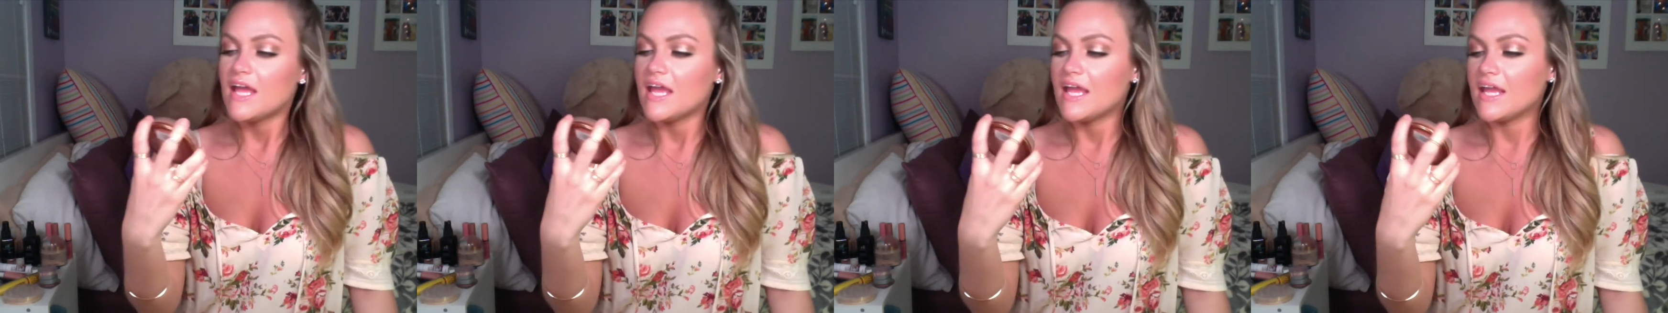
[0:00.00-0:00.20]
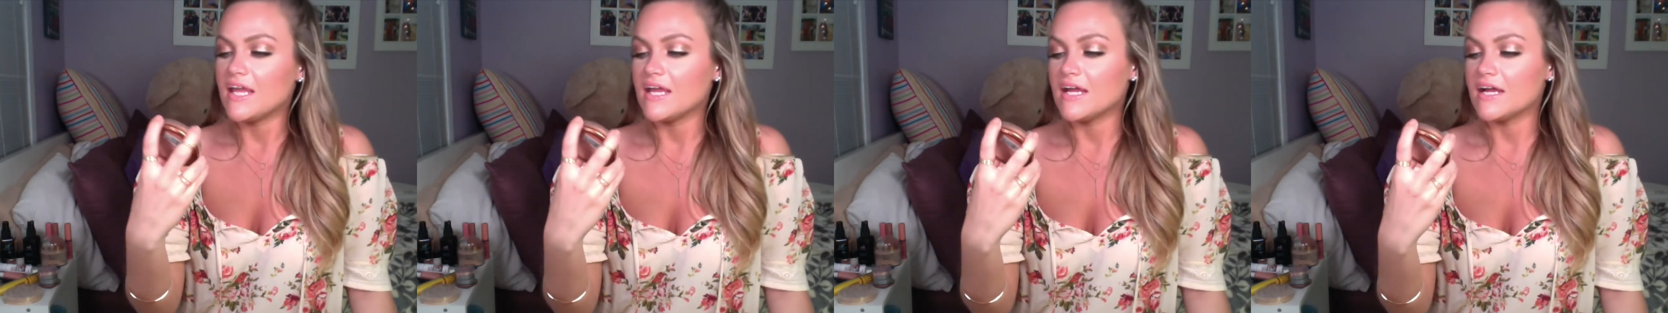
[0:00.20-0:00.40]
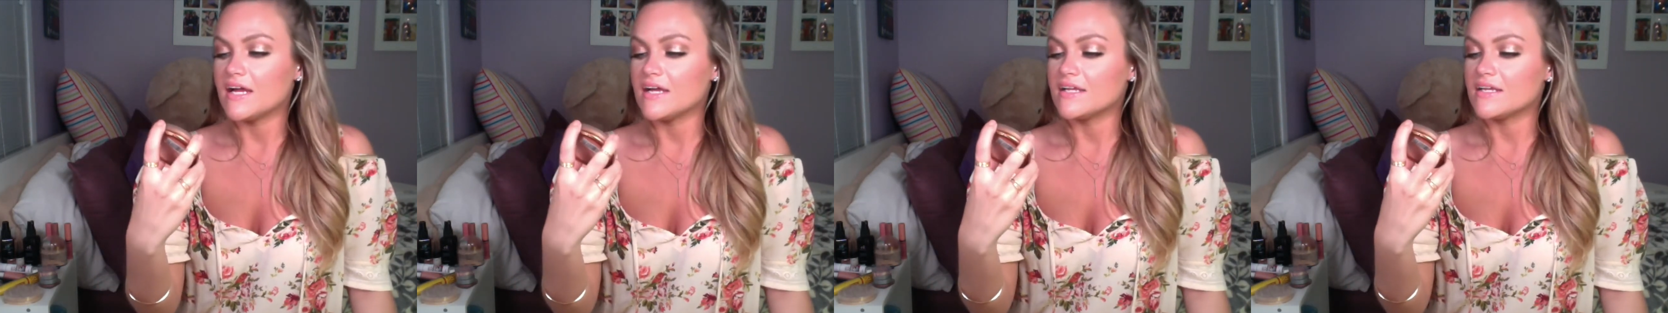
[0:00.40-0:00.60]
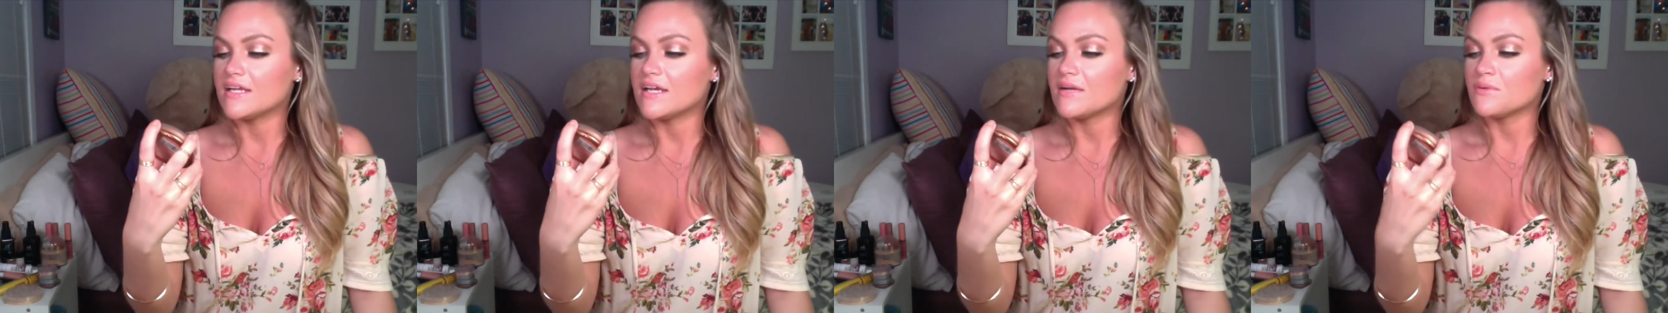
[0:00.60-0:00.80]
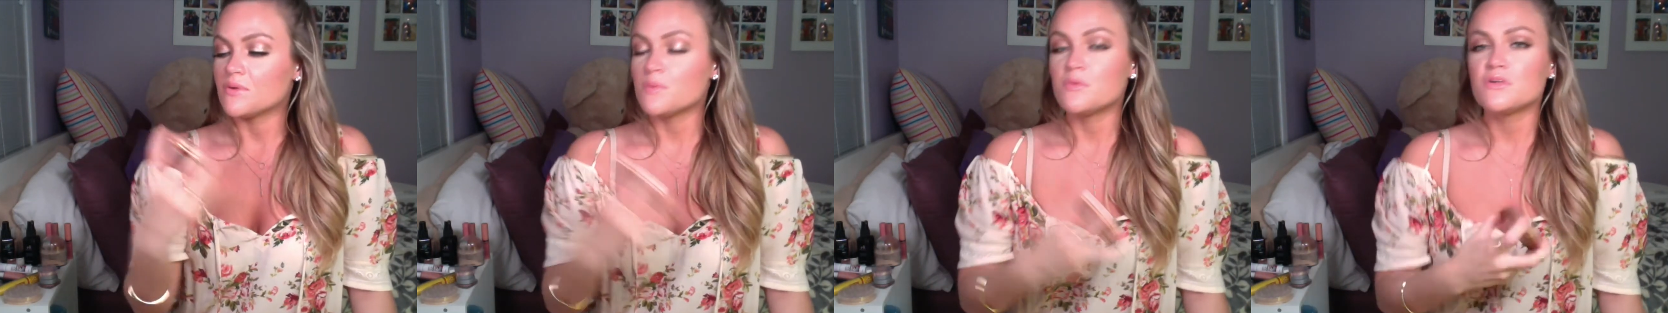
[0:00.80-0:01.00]
And
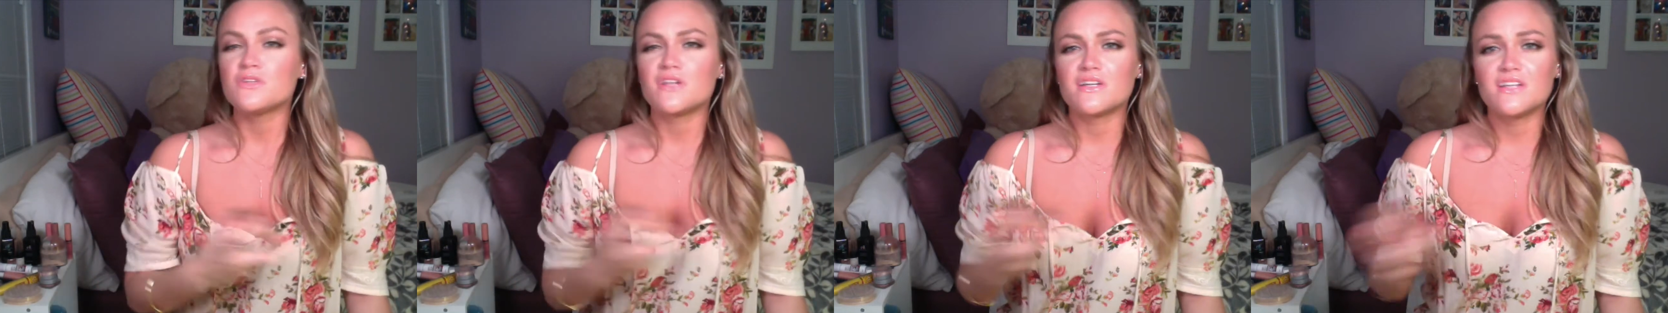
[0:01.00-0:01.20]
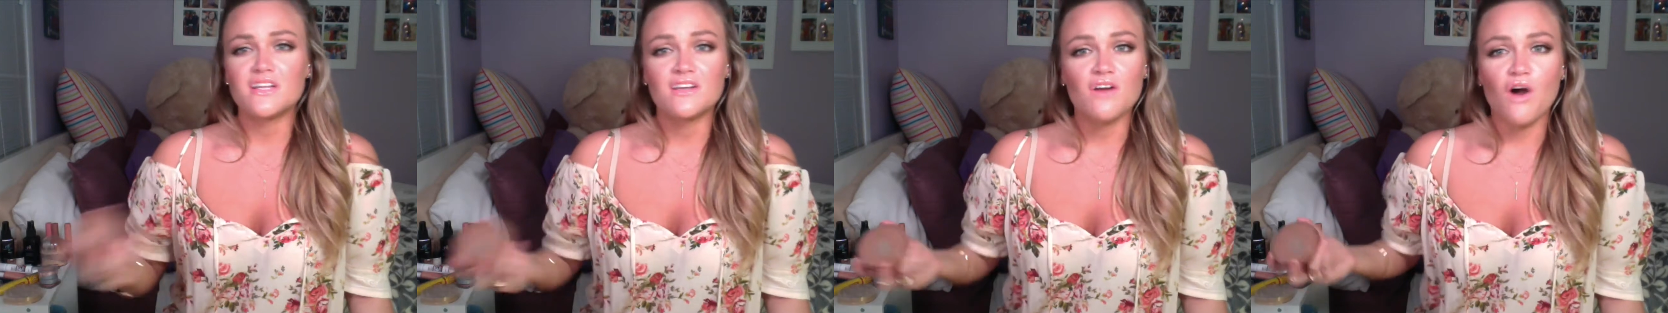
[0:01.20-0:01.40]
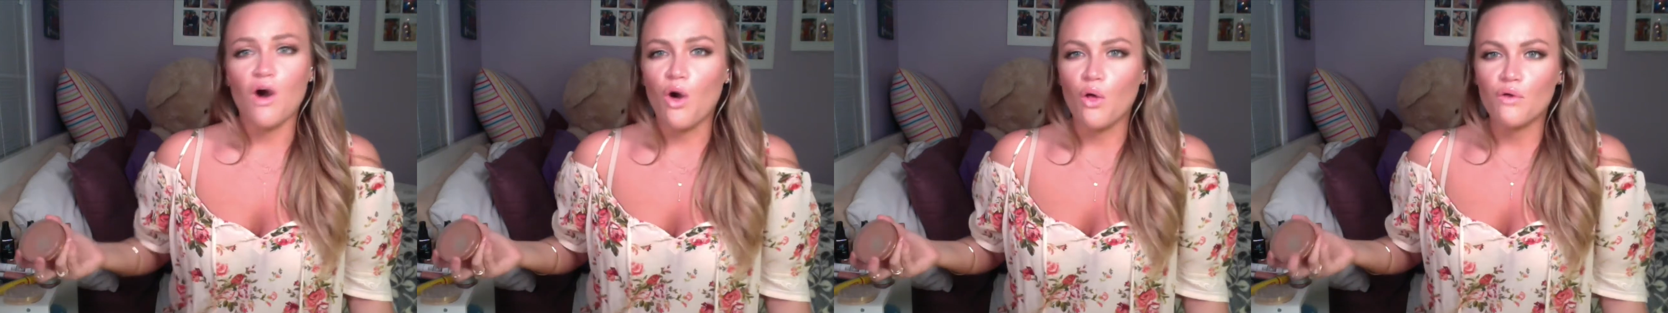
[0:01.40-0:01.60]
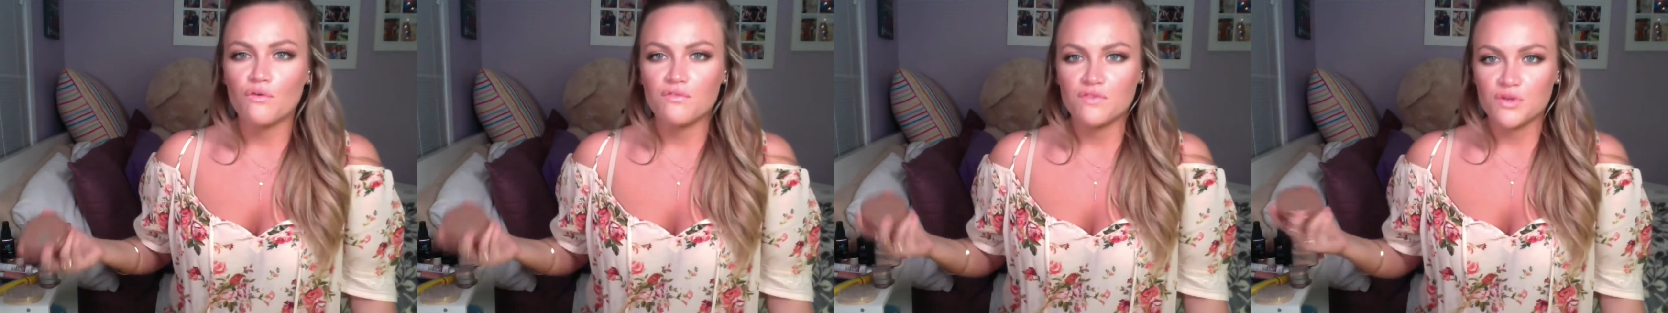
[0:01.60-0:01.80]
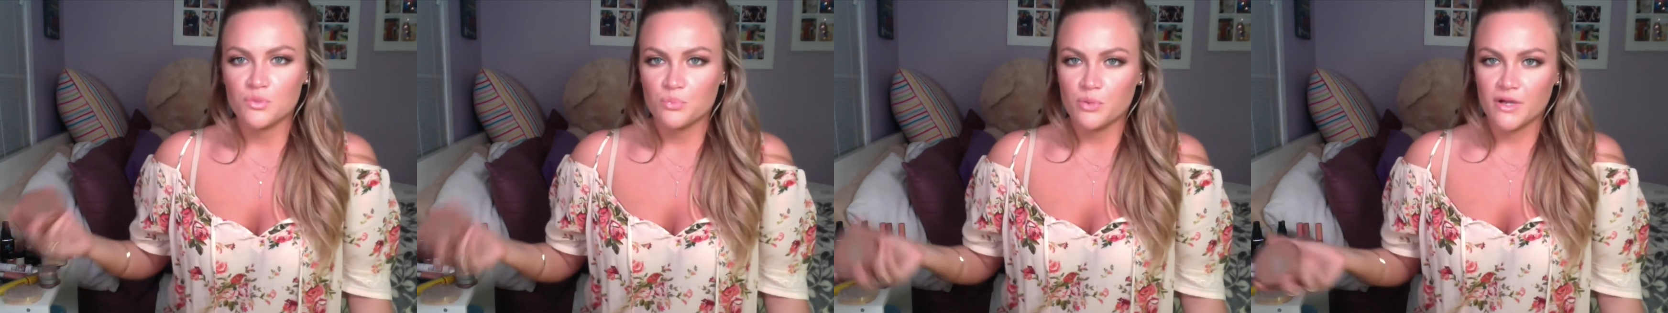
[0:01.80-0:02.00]
Rimmel London, all of
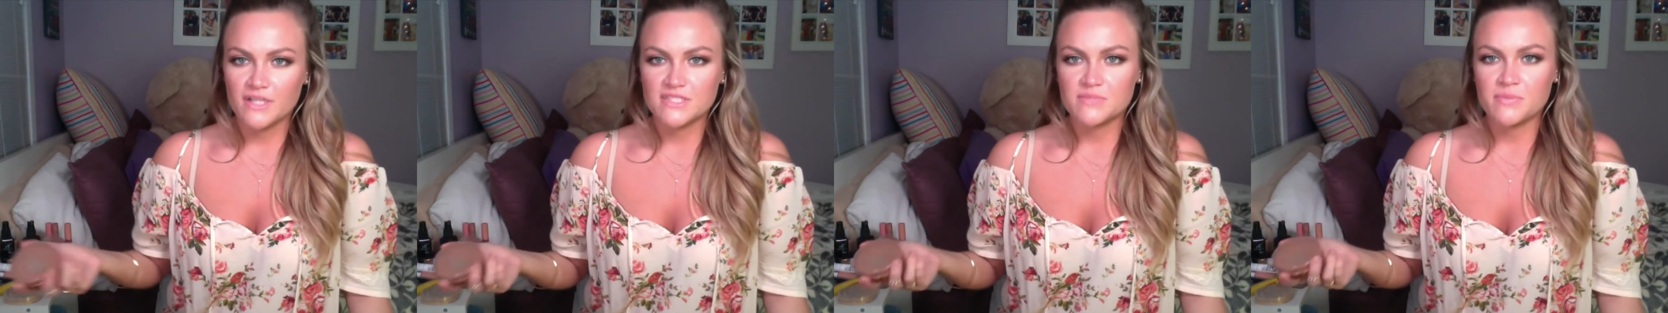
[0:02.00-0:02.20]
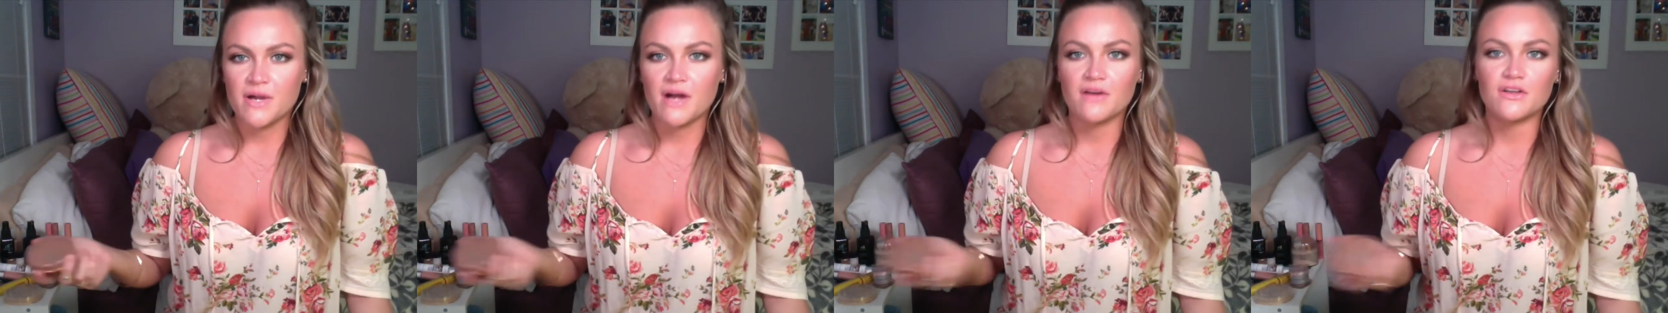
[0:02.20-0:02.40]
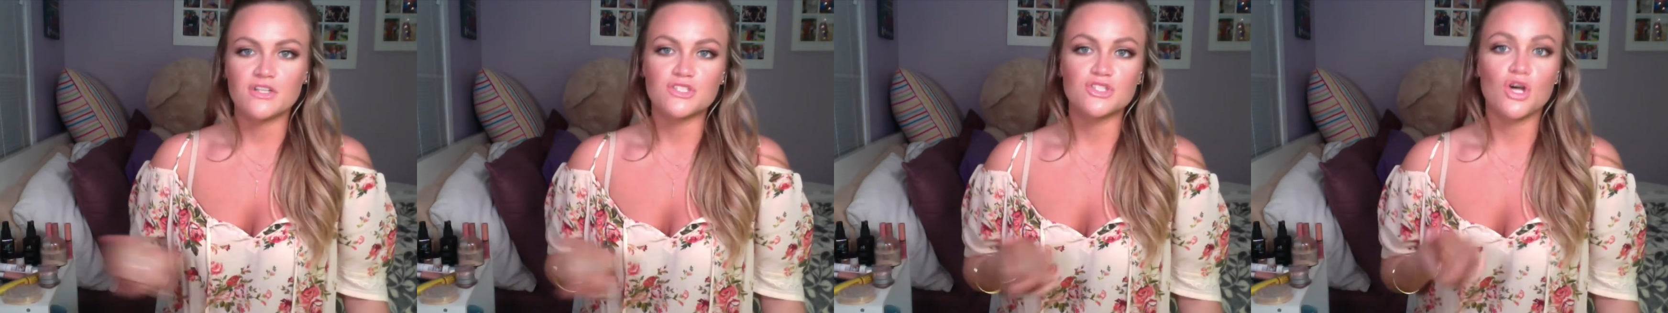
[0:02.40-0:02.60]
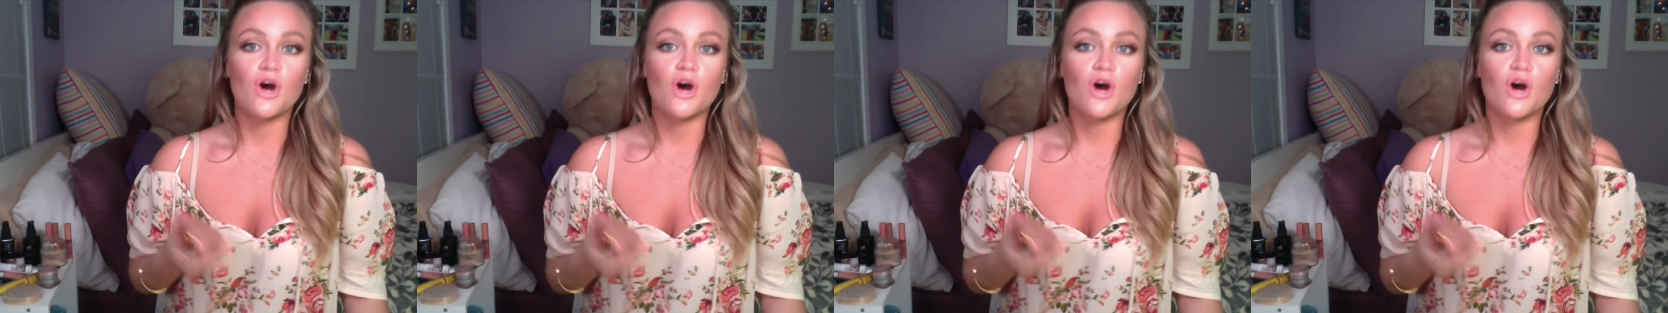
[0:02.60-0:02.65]
their pressed powders